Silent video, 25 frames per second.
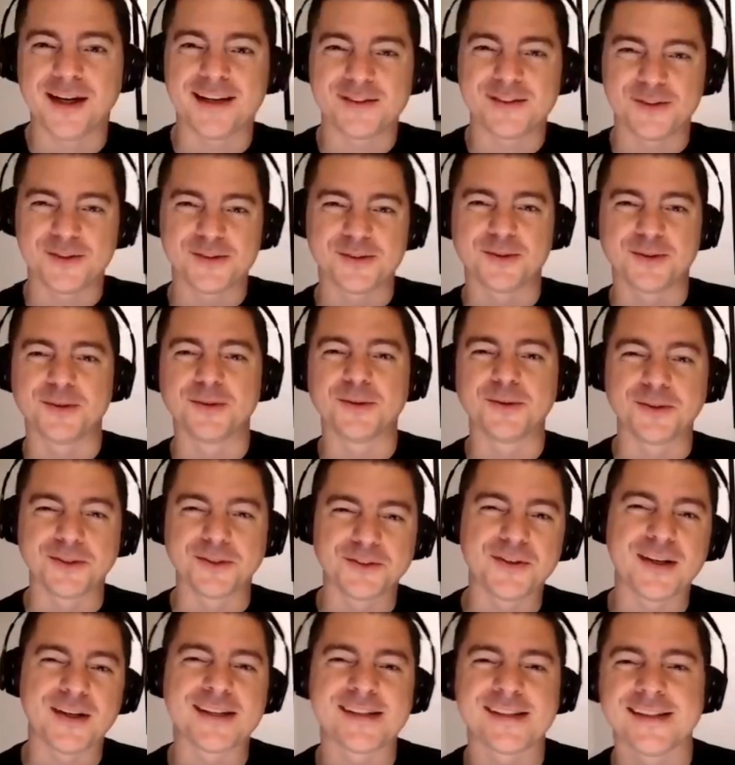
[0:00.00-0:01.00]
guys also Google
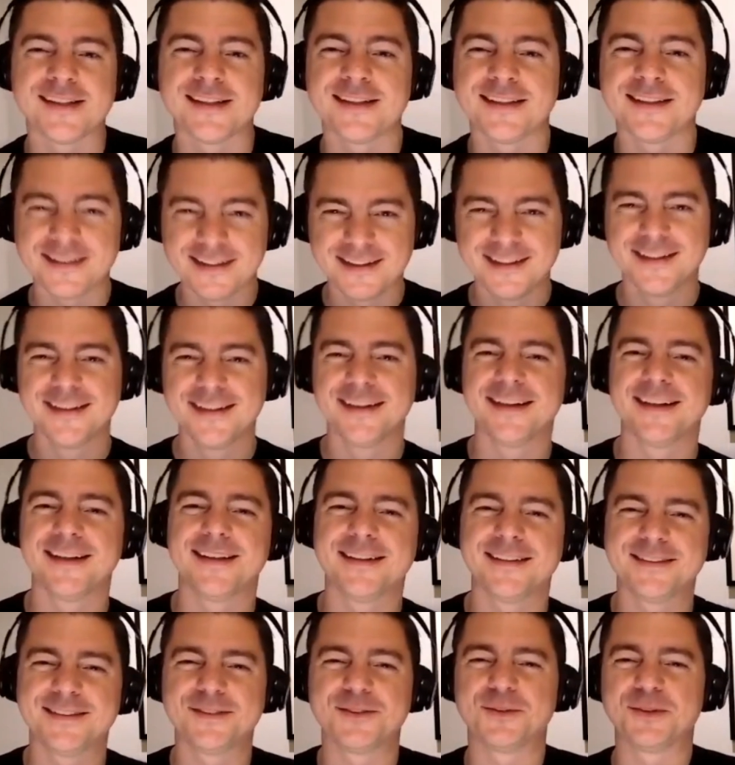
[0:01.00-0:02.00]
translated
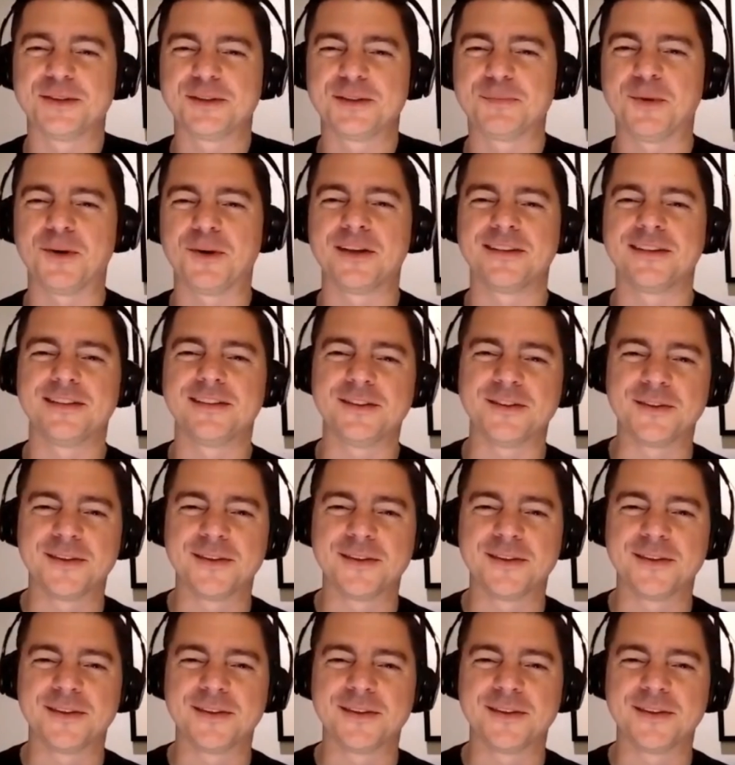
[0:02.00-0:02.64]
to respond to.